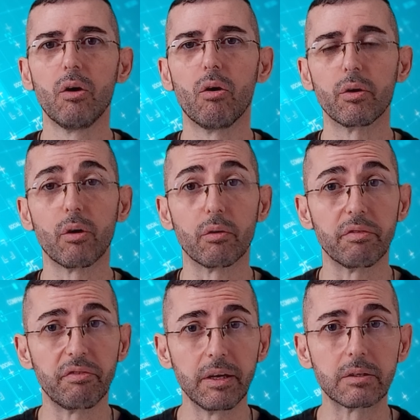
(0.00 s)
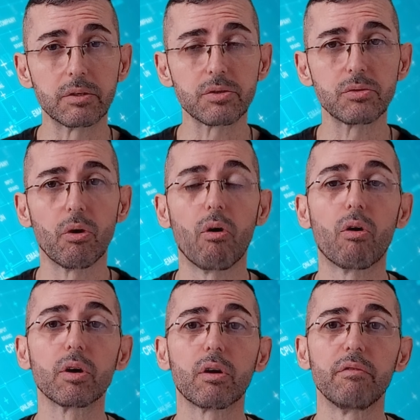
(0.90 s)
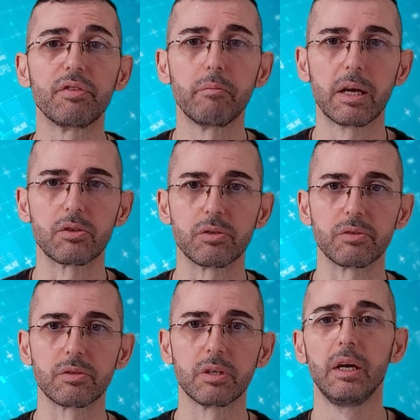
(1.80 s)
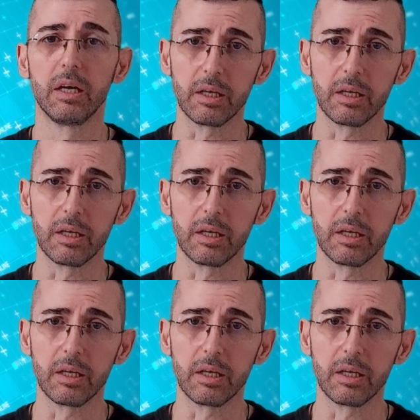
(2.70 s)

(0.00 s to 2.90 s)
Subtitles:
on filters or confirmations.